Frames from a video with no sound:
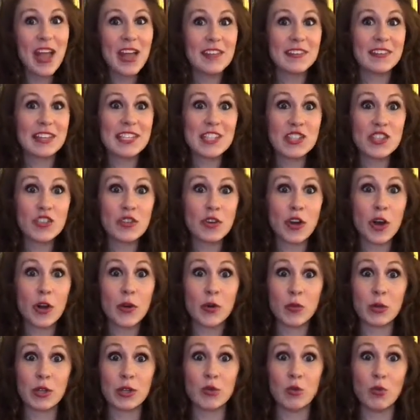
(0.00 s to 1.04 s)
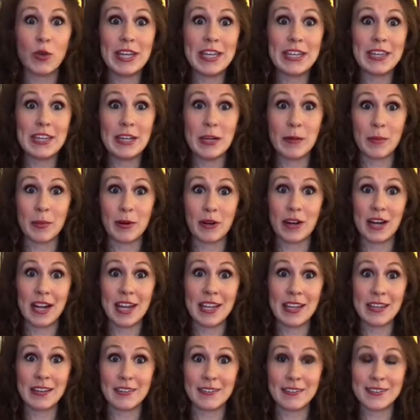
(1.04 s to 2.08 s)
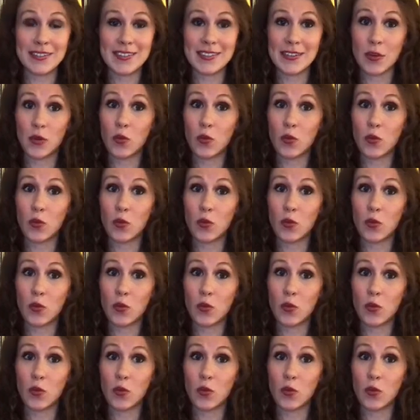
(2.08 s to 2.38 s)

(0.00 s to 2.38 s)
Let's start with waking up our hands